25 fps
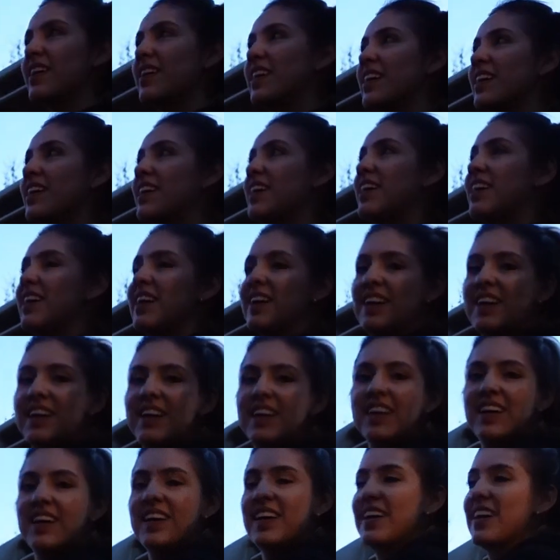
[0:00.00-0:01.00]
you guys doing?
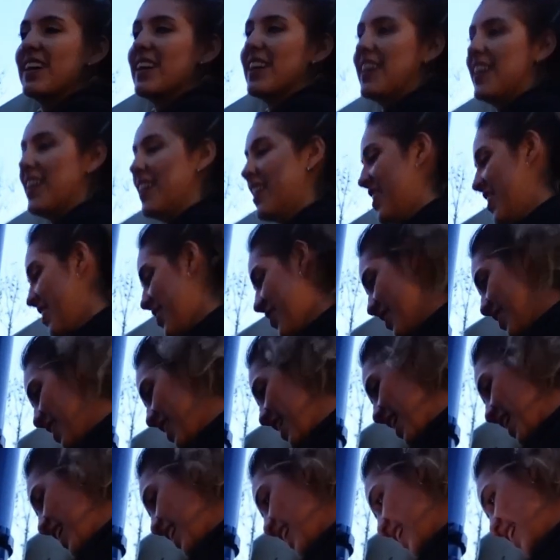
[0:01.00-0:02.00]
We're
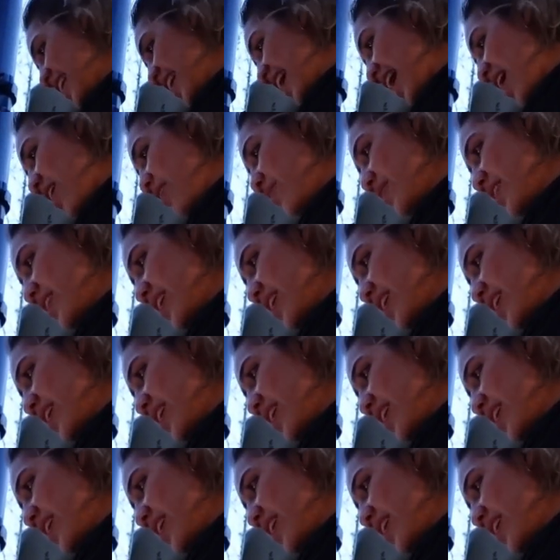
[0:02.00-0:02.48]
hanging out. We're